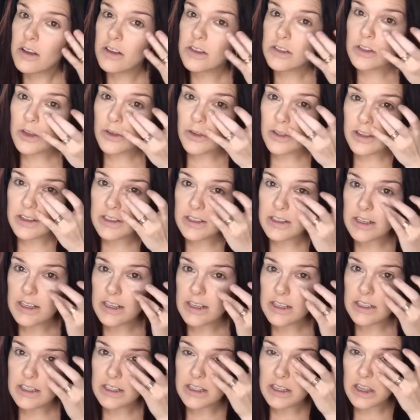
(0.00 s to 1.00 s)
So this
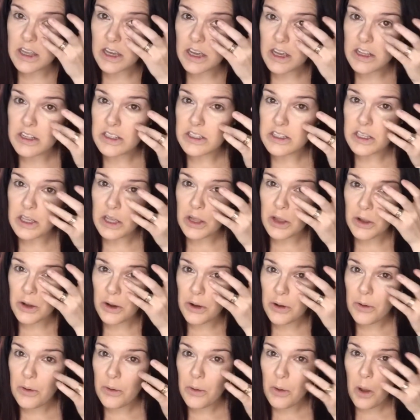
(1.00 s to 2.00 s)
is the
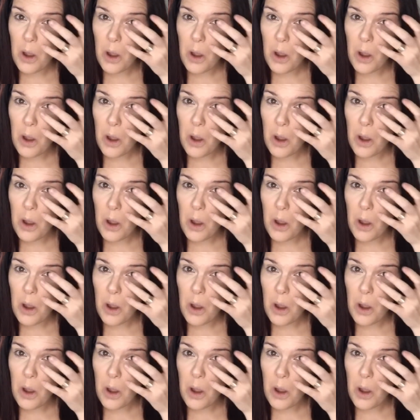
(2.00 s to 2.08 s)
concealer.